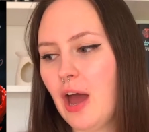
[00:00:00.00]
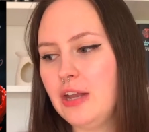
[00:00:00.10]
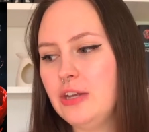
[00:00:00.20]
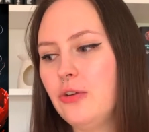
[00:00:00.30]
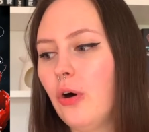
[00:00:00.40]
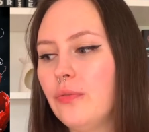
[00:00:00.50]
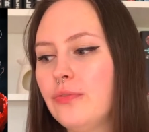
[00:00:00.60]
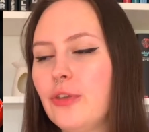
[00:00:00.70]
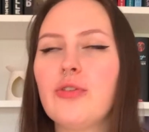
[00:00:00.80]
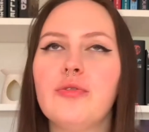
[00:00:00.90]
and not
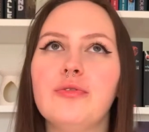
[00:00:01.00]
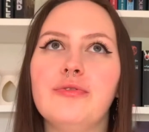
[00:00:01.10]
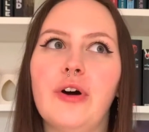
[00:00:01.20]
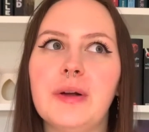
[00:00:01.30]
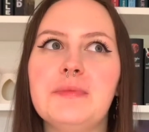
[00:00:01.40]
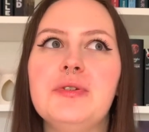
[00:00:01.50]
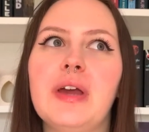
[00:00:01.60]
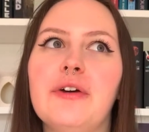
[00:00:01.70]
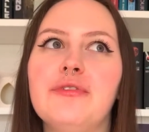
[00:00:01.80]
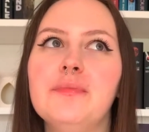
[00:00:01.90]
the sort of vibes you
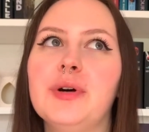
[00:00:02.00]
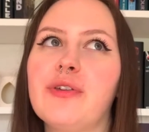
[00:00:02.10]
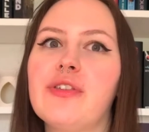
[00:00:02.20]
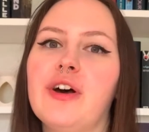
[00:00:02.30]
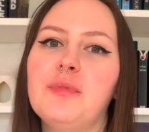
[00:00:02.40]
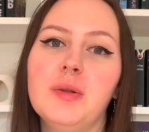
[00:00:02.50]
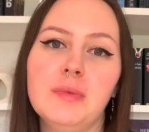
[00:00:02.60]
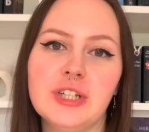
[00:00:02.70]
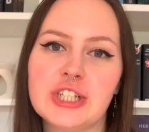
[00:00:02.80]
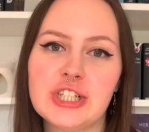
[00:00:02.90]
get from books that are
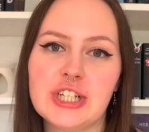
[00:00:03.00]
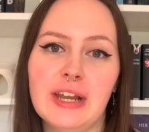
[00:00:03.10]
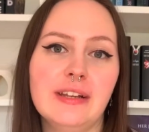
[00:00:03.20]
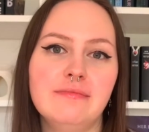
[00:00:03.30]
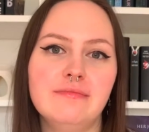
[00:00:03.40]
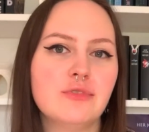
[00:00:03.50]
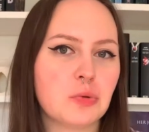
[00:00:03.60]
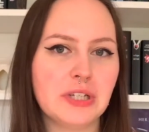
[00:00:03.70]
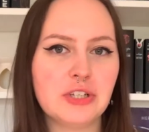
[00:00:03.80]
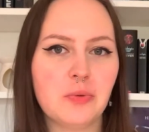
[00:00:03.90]
published in
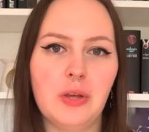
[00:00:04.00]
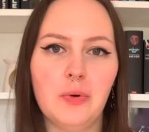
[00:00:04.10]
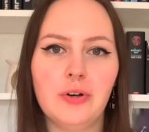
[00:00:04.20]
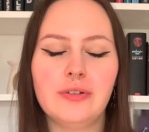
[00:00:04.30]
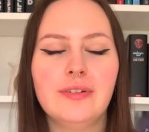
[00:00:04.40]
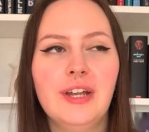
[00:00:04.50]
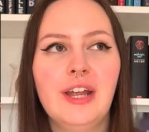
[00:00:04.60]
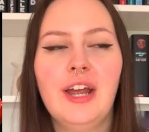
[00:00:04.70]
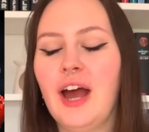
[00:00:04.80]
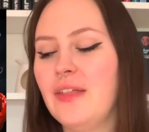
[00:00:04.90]
2021
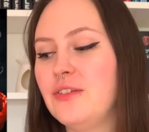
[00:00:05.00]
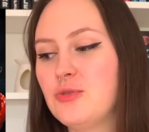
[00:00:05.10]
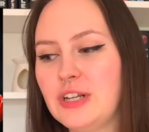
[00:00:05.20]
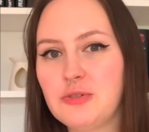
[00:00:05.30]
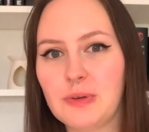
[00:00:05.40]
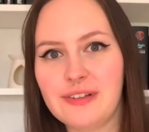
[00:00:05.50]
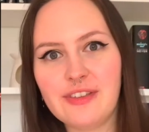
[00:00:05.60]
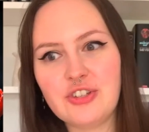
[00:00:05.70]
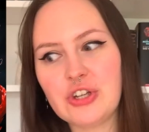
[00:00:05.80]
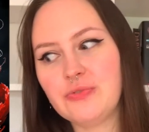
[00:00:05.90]
and the 2020s
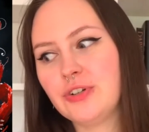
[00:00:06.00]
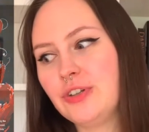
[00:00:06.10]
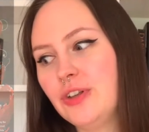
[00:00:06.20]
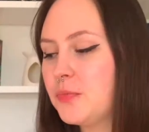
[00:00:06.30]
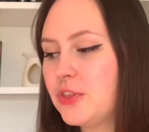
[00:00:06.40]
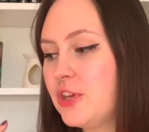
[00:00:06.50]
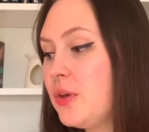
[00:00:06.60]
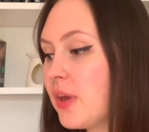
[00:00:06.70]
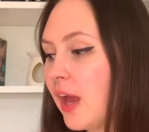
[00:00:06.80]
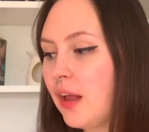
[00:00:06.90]
in general. With
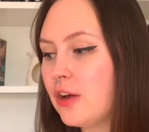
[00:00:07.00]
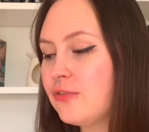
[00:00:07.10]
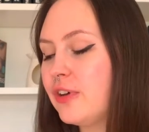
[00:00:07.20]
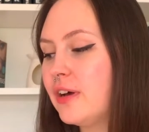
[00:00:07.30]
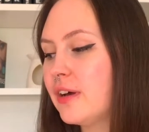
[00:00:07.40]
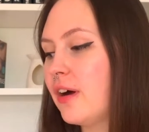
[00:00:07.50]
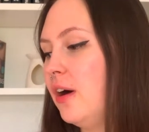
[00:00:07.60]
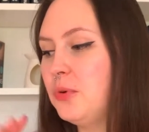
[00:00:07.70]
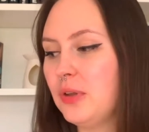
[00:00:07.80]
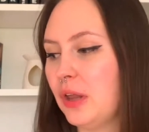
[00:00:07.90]
the UK cover,
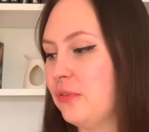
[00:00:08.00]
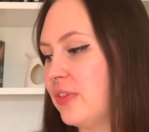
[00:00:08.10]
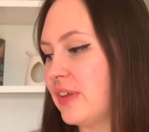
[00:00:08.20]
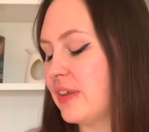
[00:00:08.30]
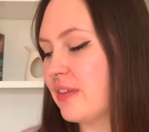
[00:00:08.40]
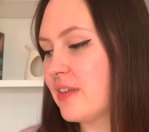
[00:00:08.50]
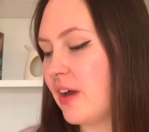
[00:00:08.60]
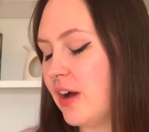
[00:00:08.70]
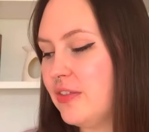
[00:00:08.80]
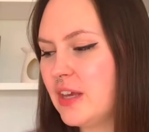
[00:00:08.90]
I'm all over this.
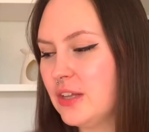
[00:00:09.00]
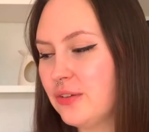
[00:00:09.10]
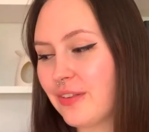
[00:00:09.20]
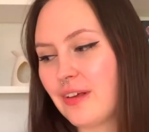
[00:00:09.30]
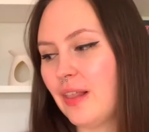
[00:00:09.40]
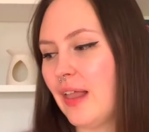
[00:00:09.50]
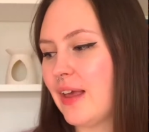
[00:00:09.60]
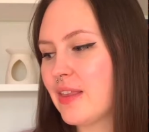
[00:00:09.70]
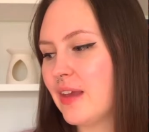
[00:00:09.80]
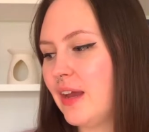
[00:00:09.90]
I think it looks
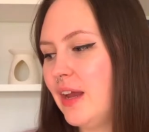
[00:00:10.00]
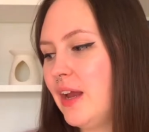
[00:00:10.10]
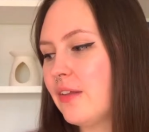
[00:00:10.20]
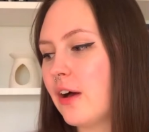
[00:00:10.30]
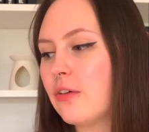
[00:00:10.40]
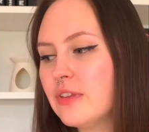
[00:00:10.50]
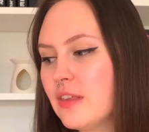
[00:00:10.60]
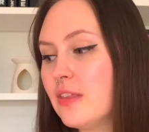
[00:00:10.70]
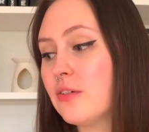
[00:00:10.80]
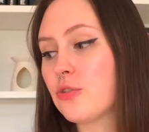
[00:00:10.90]
classy.
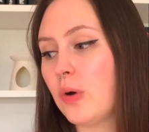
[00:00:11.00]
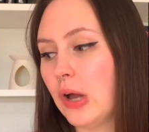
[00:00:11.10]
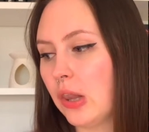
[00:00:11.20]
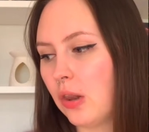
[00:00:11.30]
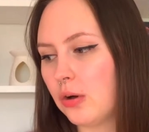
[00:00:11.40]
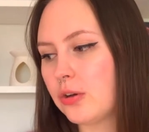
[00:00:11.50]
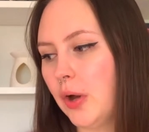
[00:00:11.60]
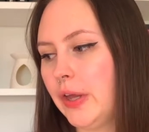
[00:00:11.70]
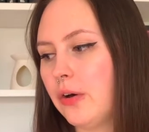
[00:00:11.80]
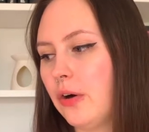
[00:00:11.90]
Obviously there is quite a lot
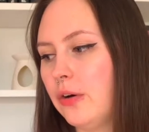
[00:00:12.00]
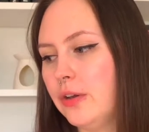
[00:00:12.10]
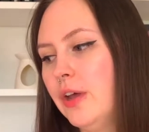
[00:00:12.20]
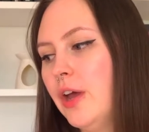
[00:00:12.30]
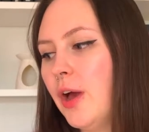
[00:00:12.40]
going on,